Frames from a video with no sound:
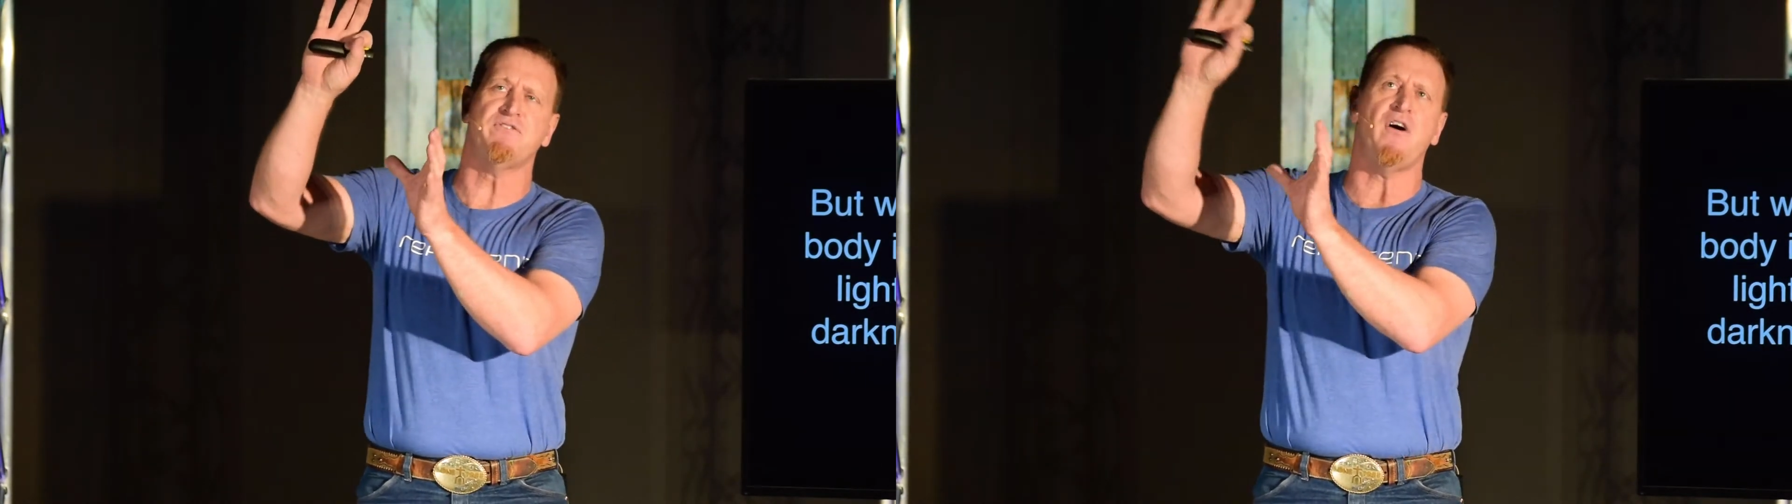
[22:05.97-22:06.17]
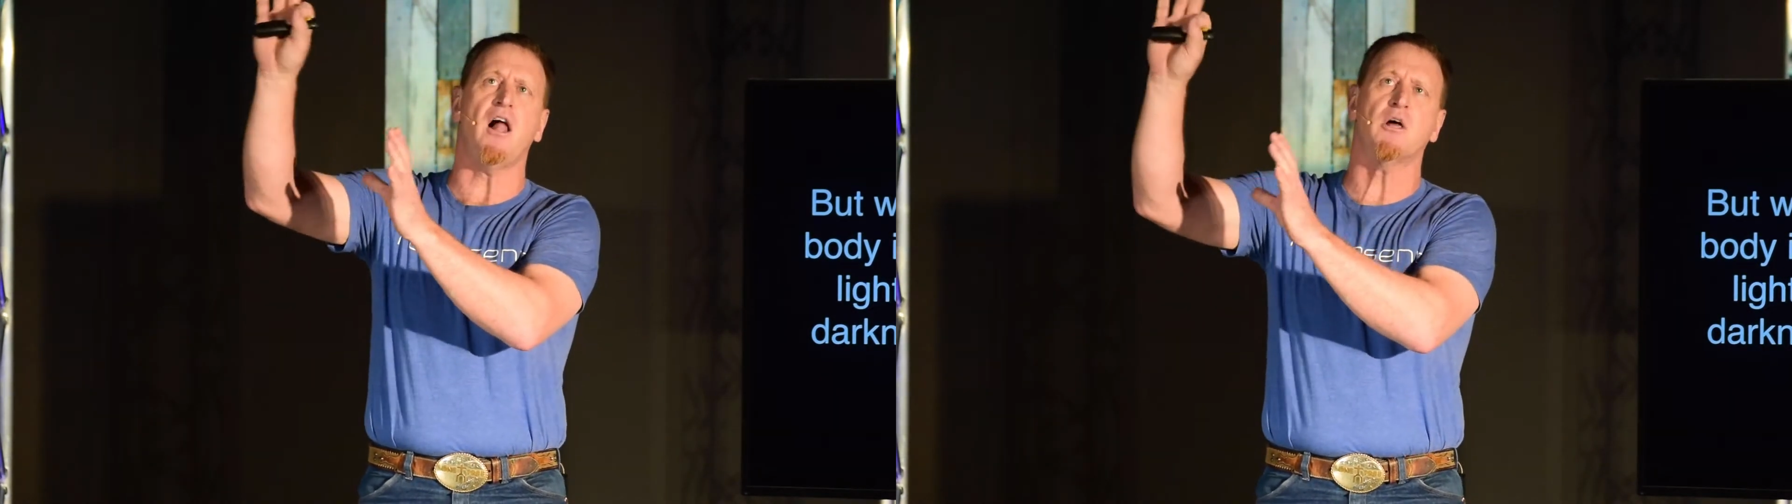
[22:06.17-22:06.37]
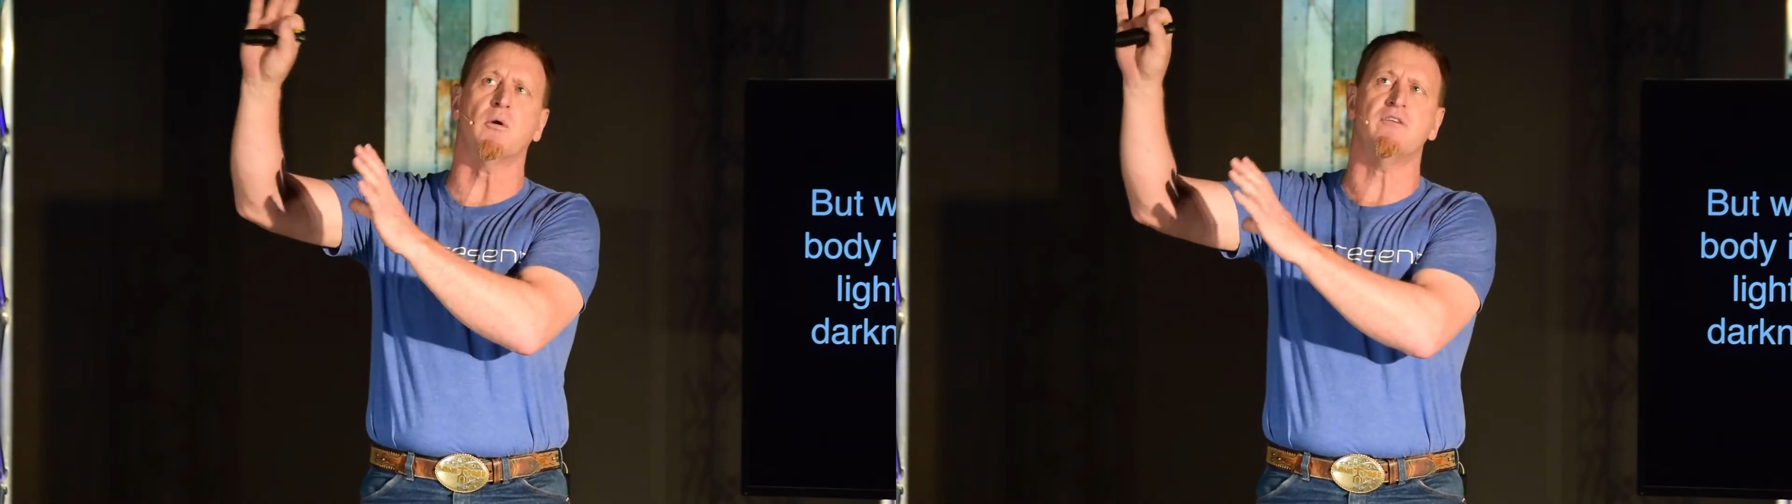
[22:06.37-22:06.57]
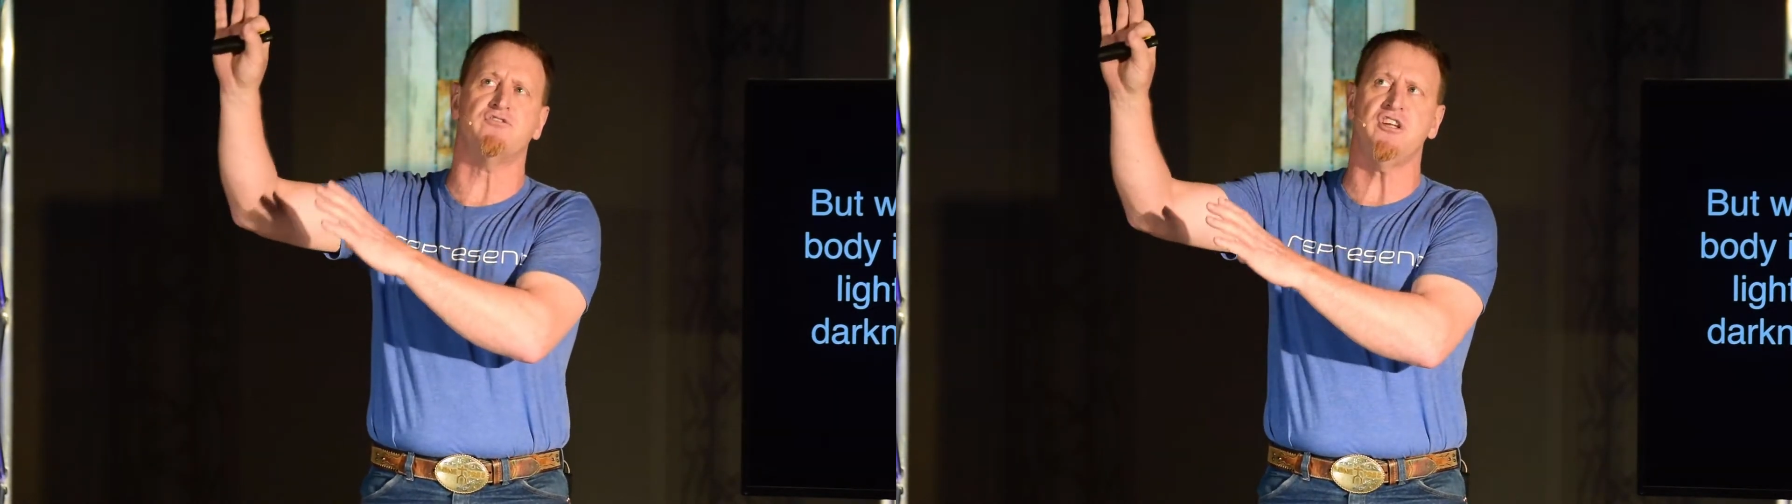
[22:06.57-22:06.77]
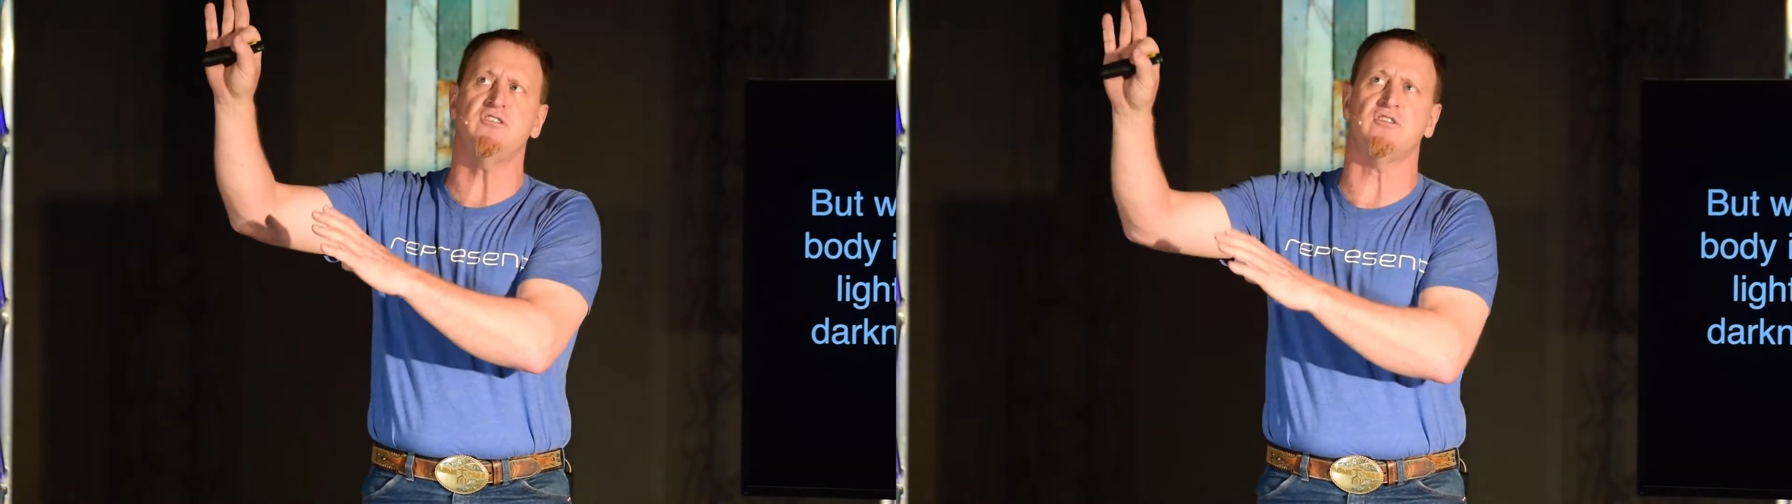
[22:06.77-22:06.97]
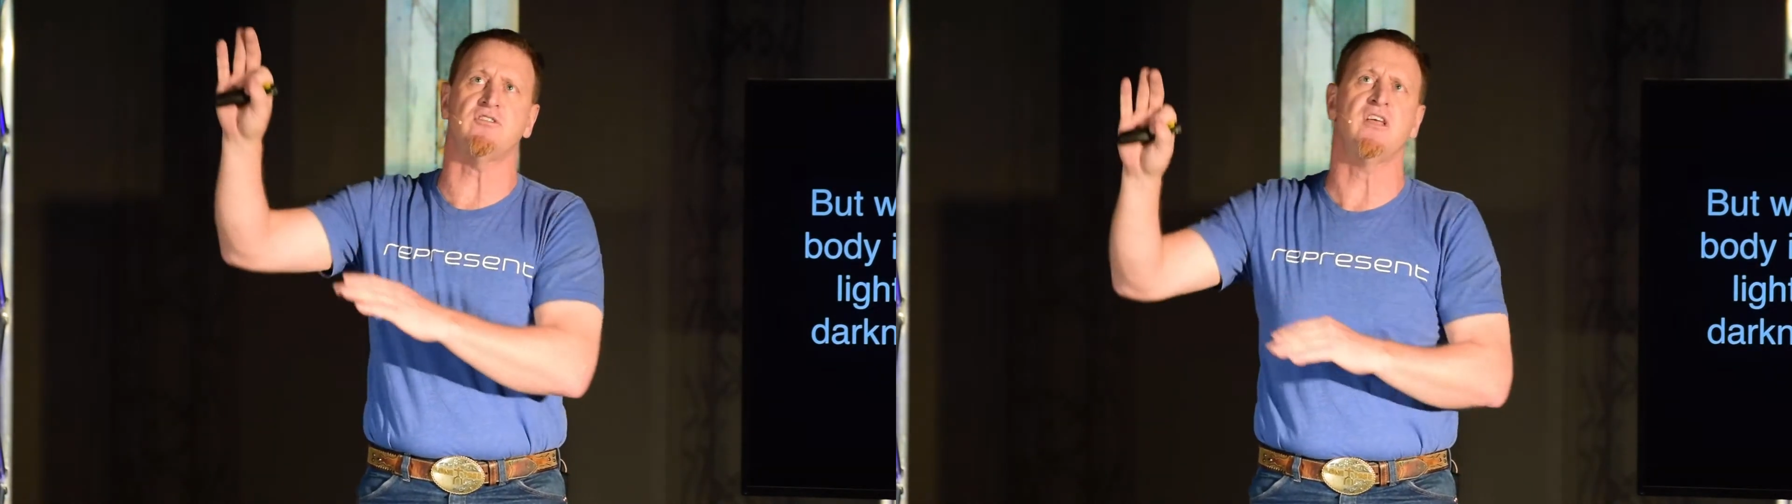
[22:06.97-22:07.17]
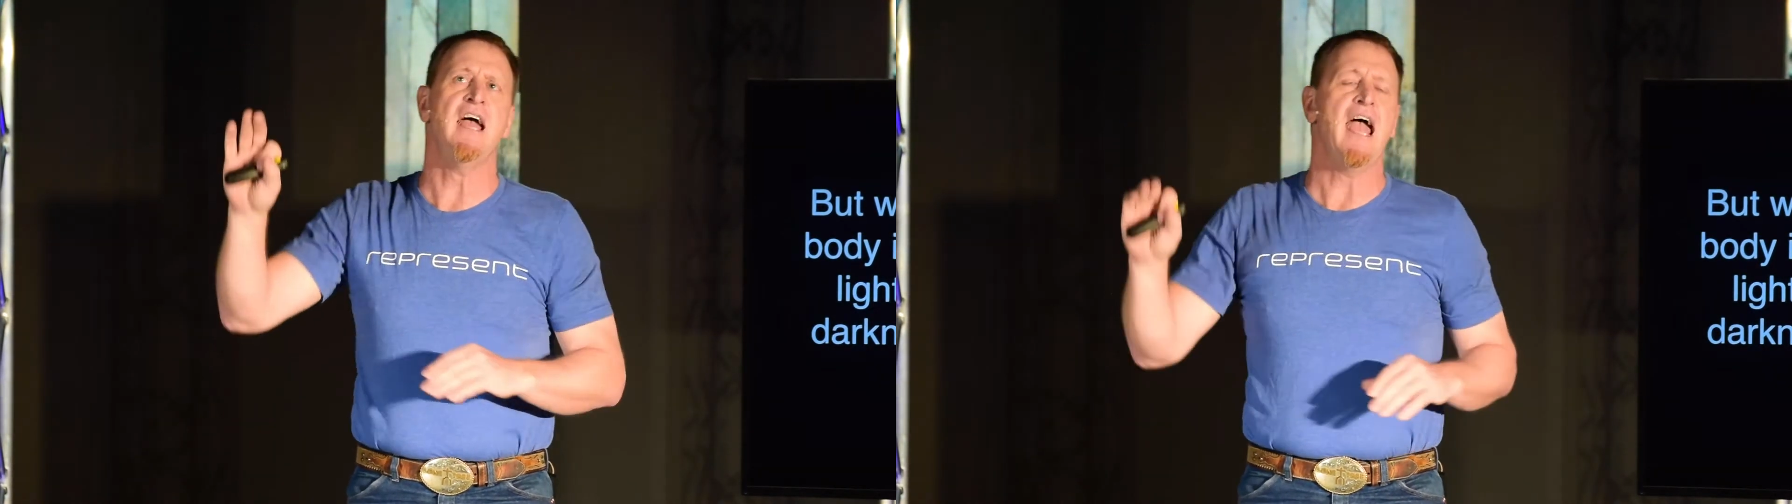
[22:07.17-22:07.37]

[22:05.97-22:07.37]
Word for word: follower of Jesus